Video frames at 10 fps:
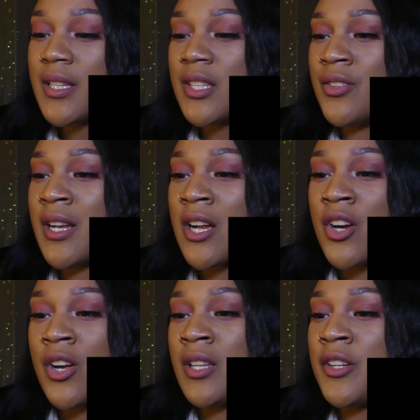They're not
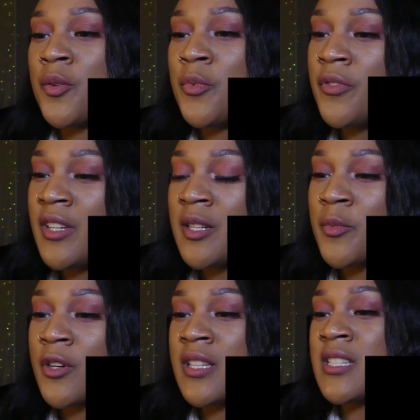curling or moving
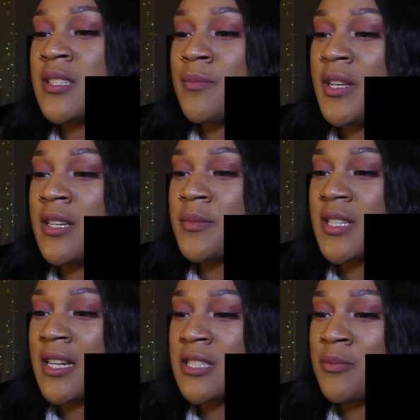anymore. This
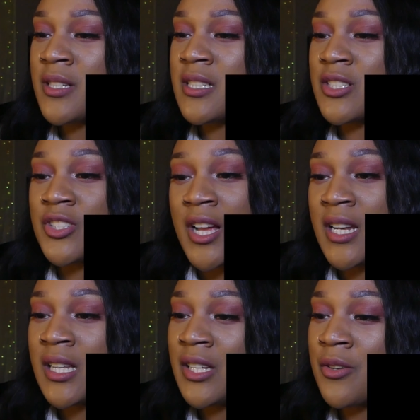medium-sized one is
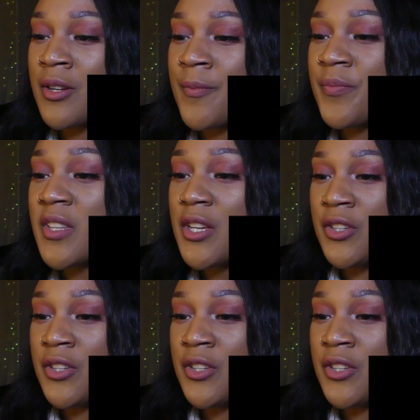trying to cling on.